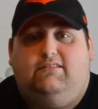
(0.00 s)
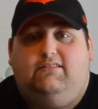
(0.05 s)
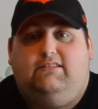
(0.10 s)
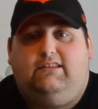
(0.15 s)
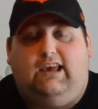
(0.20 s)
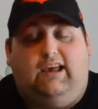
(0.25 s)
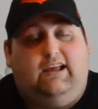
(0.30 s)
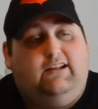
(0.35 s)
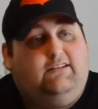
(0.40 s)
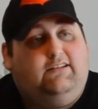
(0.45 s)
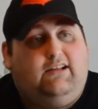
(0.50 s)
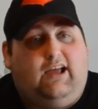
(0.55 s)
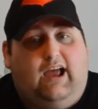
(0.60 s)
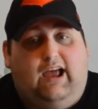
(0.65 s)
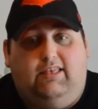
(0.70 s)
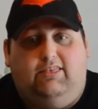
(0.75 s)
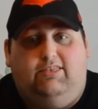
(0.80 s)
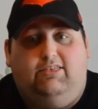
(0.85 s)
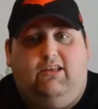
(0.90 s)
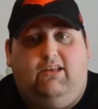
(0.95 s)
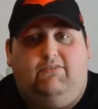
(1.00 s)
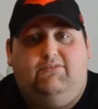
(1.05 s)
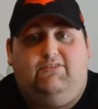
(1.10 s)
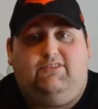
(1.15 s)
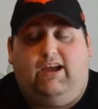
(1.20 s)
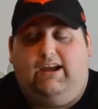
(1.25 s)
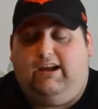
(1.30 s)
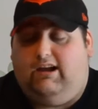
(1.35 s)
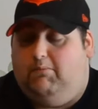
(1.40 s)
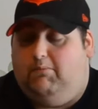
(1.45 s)
Again, I love
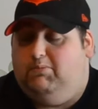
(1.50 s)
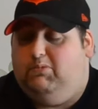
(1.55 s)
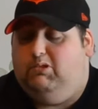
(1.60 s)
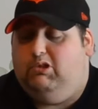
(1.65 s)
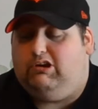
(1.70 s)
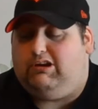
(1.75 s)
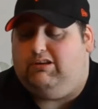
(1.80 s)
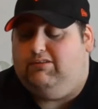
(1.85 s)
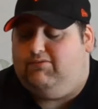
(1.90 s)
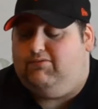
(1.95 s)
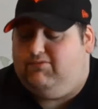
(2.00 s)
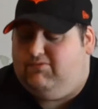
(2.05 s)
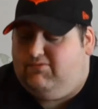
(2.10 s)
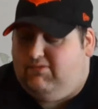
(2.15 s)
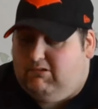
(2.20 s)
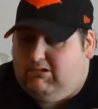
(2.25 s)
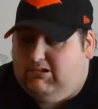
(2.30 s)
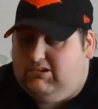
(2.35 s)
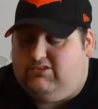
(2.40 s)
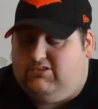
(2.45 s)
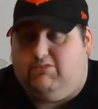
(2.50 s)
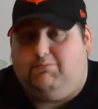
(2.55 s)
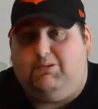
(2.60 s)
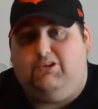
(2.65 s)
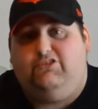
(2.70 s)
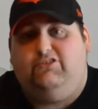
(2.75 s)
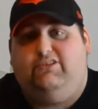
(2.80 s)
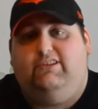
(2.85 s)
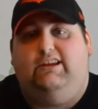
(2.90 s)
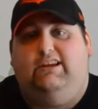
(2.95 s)
Xia. I'm looking forward so
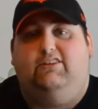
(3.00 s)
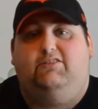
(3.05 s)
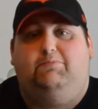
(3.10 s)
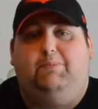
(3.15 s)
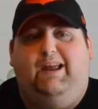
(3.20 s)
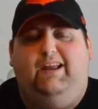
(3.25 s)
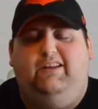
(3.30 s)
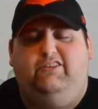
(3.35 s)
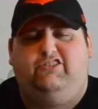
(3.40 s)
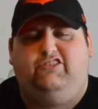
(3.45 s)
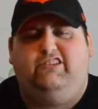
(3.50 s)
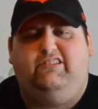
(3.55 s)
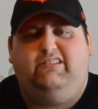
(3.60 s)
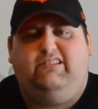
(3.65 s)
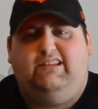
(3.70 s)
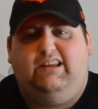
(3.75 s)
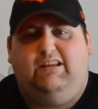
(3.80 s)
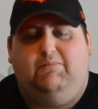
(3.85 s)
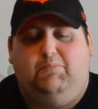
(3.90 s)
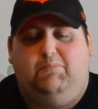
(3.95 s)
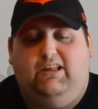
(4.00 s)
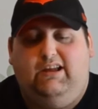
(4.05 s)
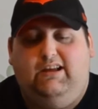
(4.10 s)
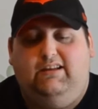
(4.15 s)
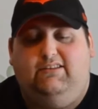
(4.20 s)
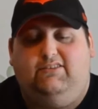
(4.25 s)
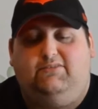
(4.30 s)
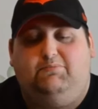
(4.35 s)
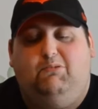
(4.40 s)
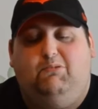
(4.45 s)
much to the expansion and playing
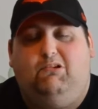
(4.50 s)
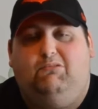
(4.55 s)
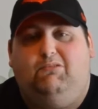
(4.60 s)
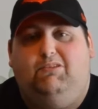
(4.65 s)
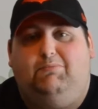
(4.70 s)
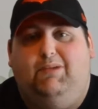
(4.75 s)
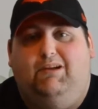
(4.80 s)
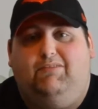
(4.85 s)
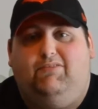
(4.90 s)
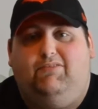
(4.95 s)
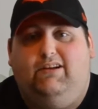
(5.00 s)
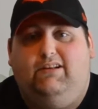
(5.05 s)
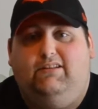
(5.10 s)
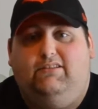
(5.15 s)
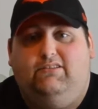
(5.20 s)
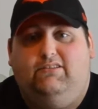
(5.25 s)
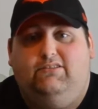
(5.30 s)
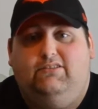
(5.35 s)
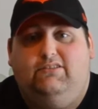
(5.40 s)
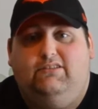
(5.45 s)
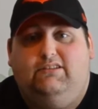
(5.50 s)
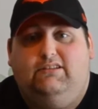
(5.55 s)
this more with my friends.